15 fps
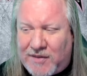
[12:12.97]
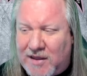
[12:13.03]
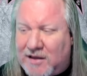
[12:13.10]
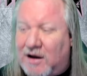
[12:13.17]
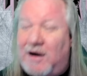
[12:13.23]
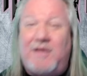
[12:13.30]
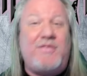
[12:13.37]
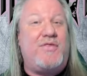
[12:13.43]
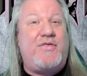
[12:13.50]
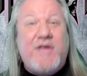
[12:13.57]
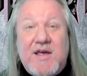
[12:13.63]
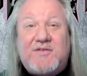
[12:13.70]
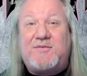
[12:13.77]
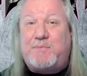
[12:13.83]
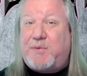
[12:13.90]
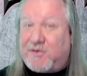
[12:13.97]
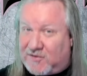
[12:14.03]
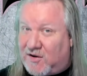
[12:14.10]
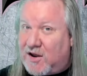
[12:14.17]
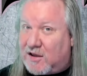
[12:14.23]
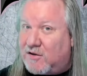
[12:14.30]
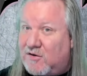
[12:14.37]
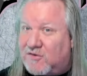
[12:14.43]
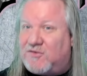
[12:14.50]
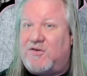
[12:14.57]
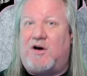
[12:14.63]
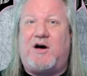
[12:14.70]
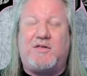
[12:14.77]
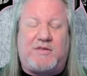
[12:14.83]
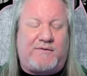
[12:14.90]
on this particular
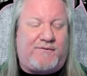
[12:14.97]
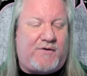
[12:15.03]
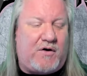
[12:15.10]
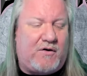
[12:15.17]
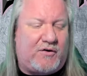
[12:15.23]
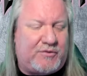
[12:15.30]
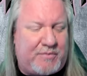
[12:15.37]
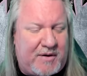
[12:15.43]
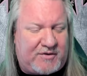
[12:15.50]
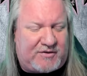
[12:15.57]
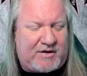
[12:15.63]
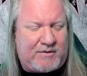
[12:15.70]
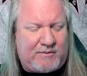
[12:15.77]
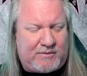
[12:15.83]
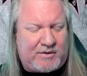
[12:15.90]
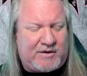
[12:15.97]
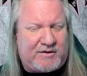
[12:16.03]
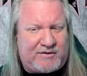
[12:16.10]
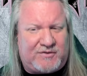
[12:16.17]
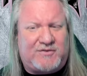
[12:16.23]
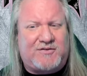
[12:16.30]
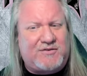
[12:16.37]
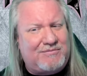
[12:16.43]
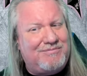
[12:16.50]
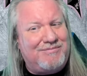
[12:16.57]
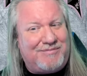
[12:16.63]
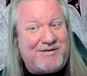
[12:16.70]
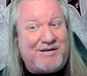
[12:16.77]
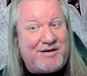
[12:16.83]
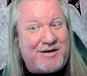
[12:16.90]
song, the vocals missing was
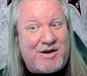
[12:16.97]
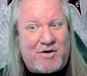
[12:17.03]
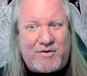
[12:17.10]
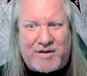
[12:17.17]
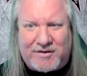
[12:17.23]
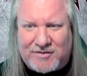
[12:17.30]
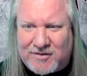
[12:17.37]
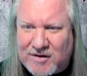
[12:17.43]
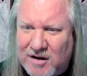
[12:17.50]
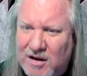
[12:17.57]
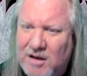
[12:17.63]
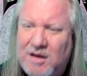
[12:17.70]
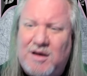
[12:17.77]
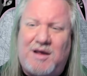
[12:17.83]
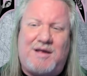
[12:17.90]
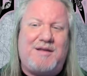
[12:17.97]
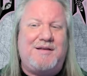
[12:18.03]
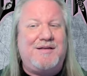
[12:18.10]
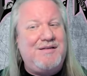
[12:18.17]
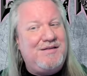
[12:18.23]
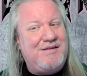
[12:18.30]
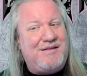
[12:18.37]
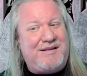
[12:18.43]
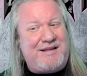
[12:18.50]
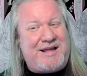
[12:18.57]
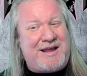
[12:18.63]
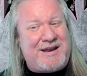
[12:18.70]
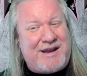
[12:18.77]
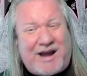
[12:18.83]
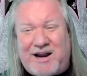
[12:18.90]
noticed.
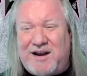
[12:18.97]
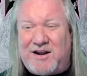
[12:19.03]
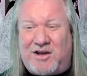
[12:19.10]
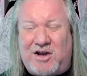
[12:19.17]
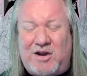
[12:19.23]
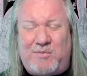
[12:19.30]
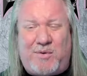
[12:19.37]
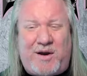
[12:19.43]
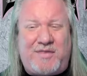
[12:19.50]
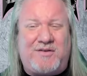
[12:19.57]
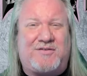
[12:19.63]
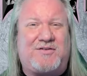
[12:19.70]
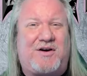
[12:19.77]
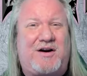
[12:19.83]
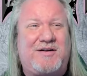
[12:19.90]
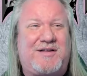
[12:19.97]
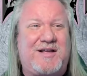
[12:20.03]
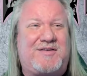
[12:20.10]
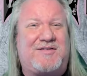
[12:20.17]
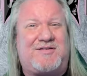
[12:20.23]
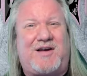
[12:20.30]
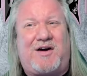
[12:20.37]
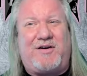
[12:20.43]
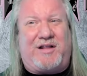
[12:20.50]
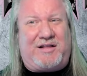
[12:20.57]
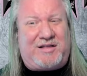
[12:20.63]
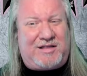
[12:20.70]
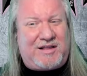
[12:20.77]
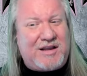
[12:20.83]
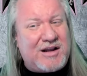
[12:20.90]
And not in a good way. The song did sound a
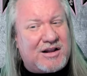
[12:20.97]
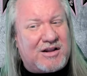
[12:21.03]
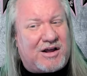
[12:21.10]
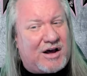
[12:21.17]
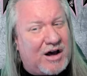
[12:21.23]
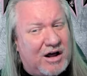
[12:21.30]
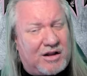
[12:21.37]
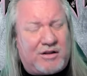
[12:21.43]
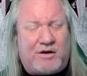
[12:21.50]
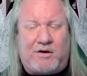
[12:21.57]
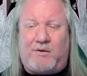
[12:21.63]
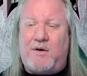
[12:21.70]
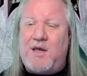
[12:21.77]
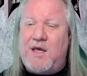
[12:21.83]
little hollow.